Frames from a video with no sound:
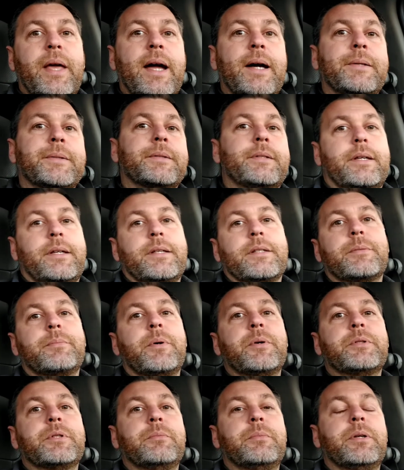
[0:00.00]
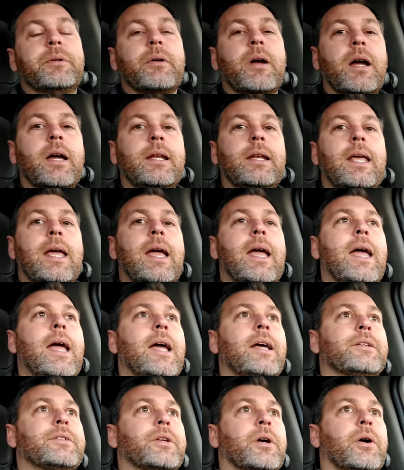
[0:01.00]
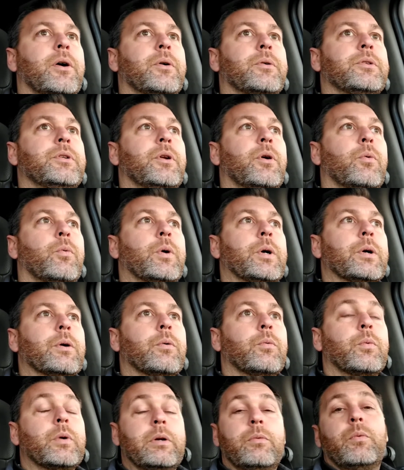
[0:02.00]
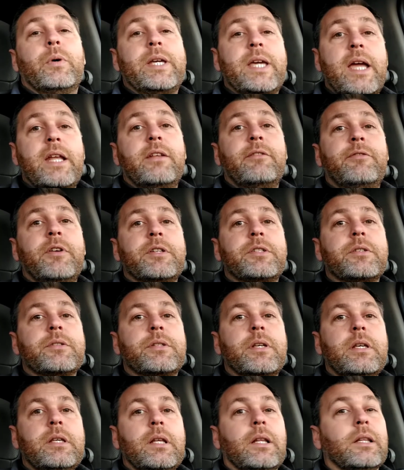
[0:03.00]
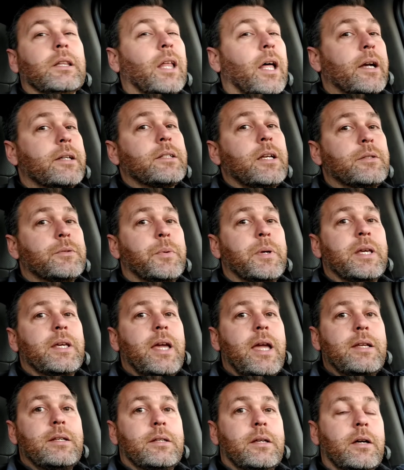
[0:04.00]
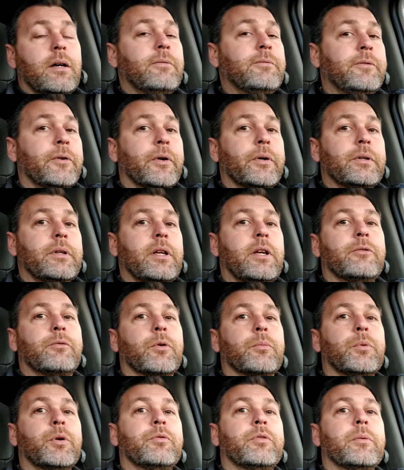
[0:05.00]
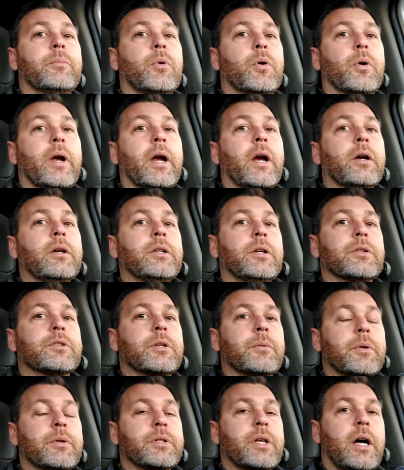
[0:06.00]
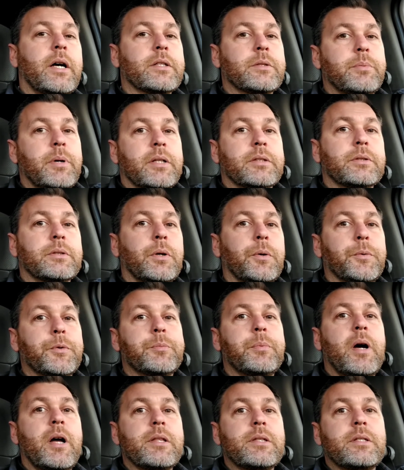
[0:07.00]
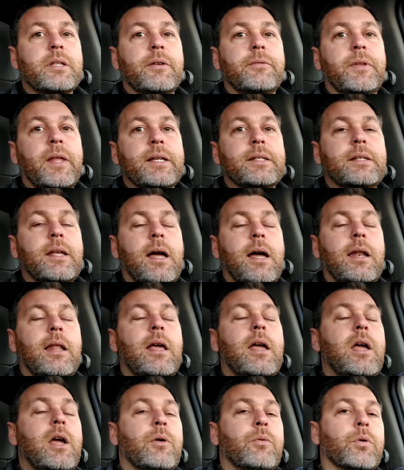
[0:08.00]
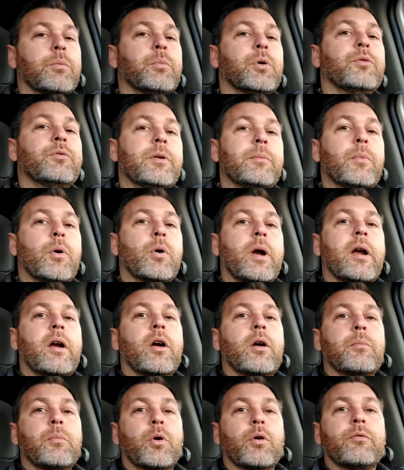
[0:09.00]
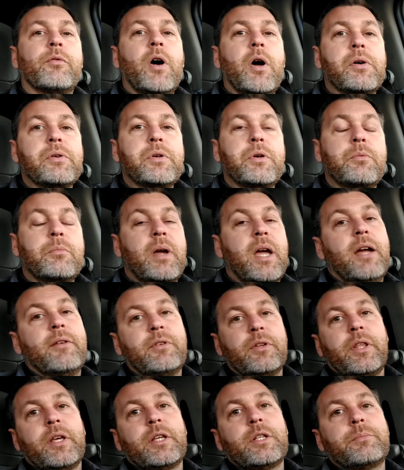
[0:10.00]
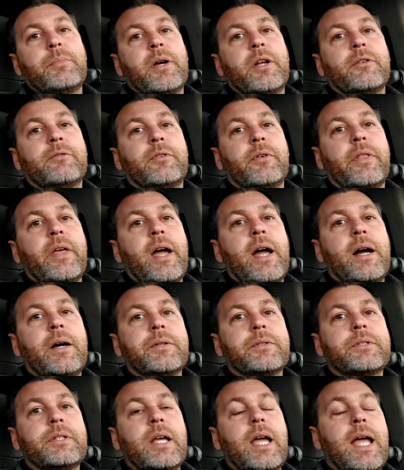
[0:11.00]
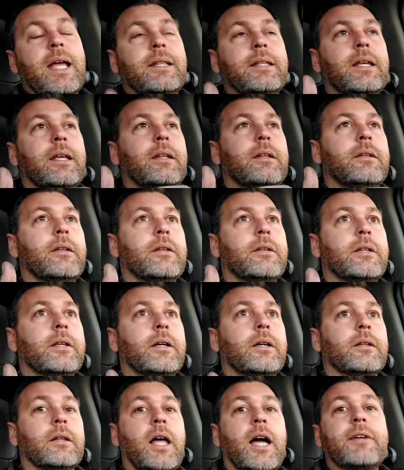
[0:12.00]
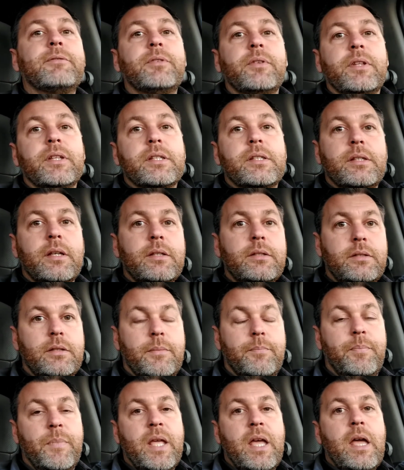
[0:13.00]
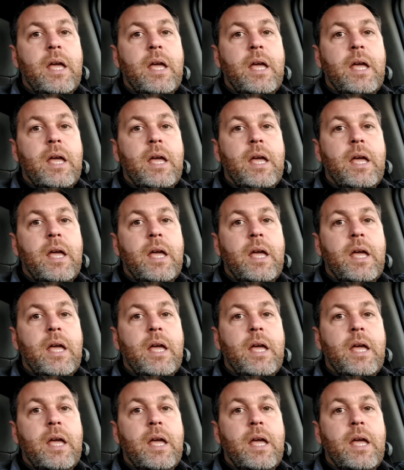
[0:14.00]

the house like it's supposed to be, right? So, you know, we're, we, we gain efficiency. A lot of times we can gain comfort if we're moving more air, you know, some of those hot spots, cold spots, stuff like that. We're moving more air, more volume, everything's better for the house. And then the life of the system